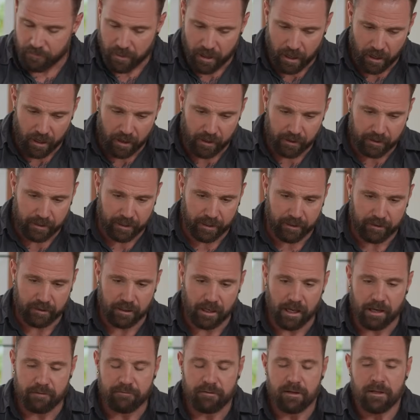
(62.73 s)
Correct. Okay,
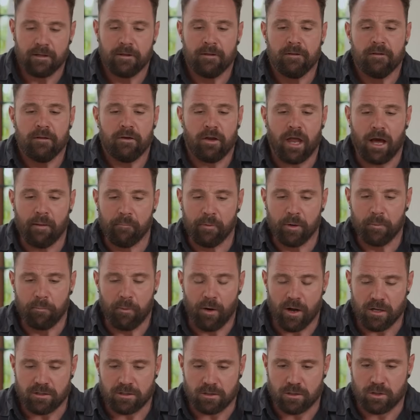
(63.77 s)
Clive. Now I'm going to
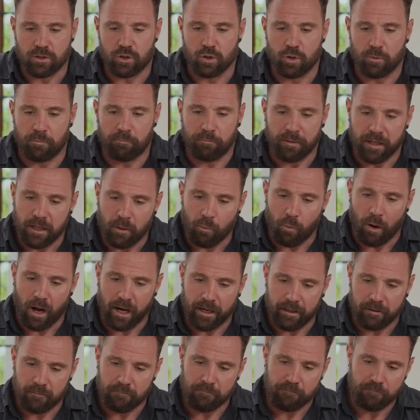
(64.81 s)
pass on to you
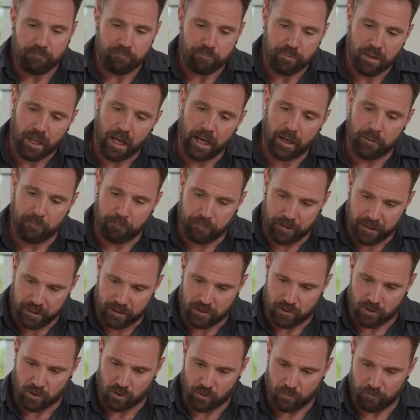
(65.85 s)
P1 and
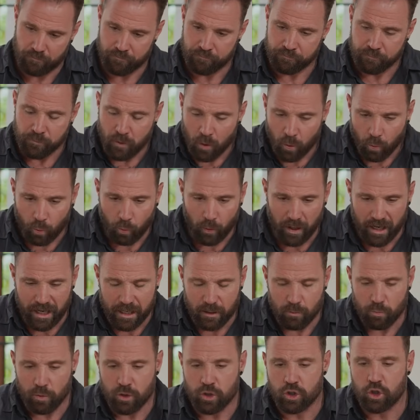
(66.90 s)
P2.
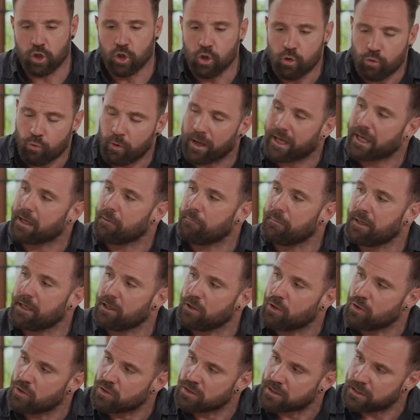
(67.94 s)
When would you
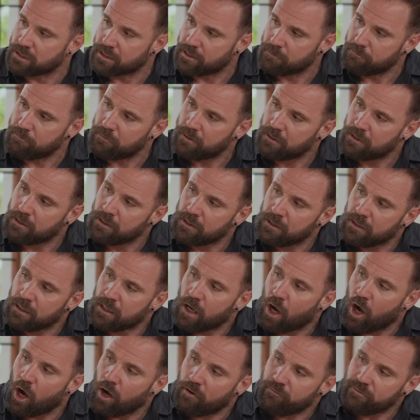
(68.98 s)
recommend using them?
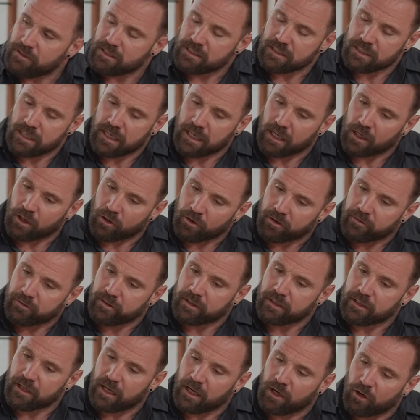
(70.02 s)
Right. Obviously, a lot of
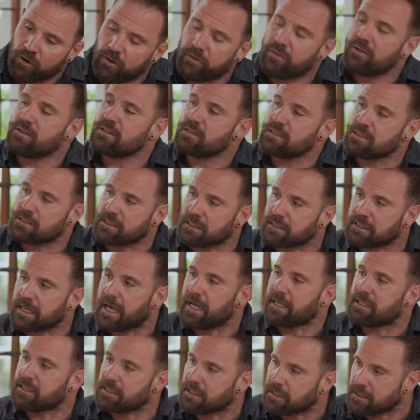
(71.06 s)
the a lot of this is
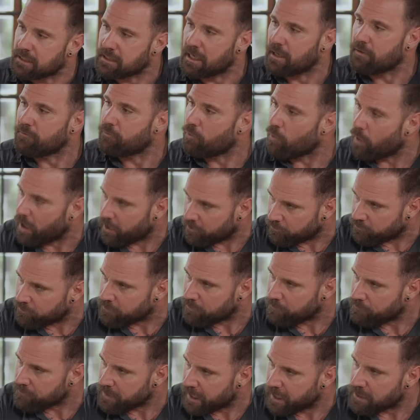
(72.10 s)
dictated in 10400
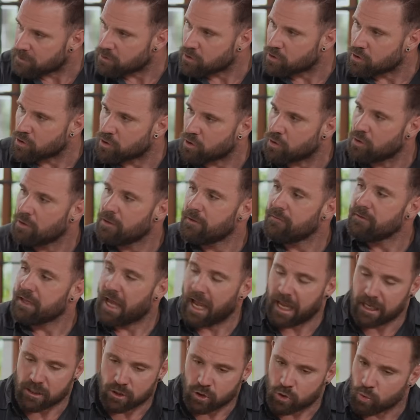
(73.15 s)
as to
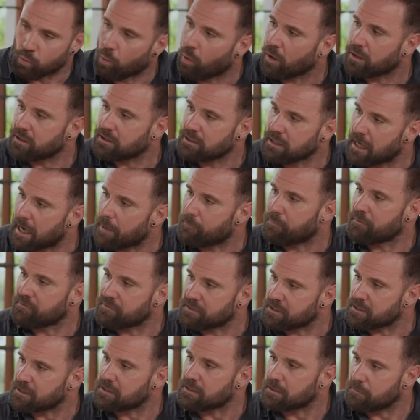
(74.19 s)
as to what type of
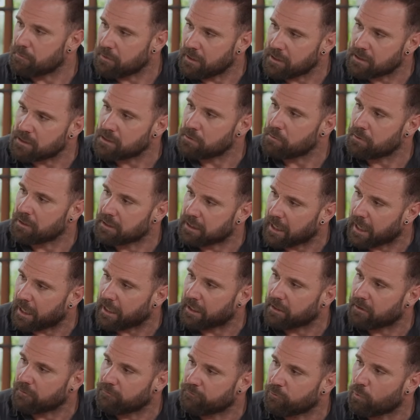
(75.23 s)
system needs to be
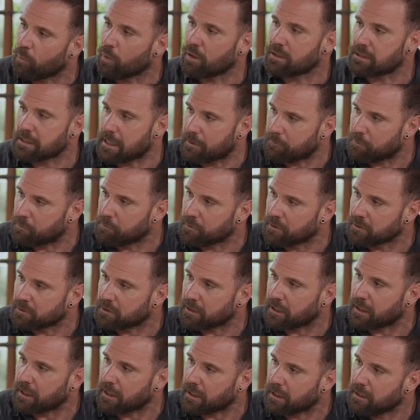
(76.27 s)
done for what type of
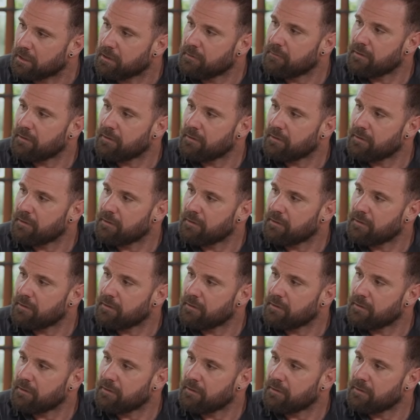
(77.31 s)
building